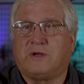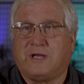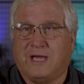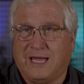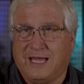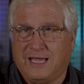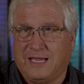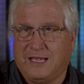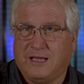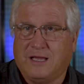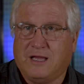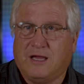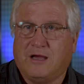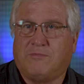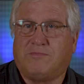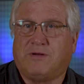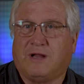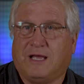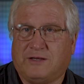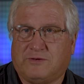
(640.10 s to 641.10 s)
Okay, a
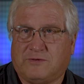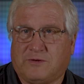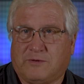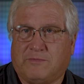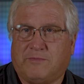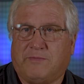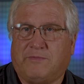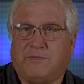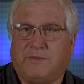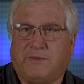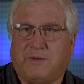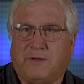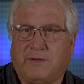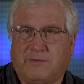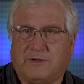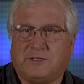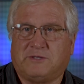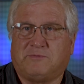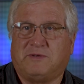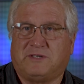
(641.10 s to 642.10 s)
place for
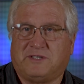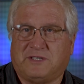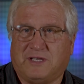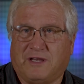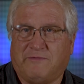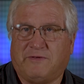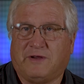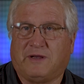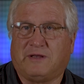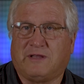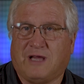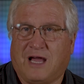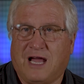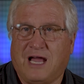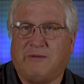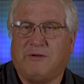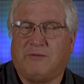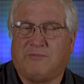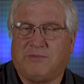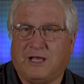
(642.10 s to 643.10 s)
a specific
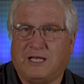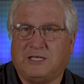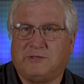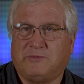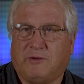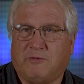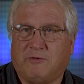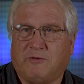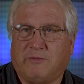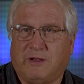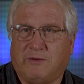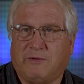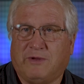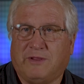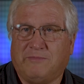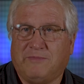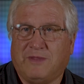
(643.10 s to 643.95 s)
time and place people meet with him.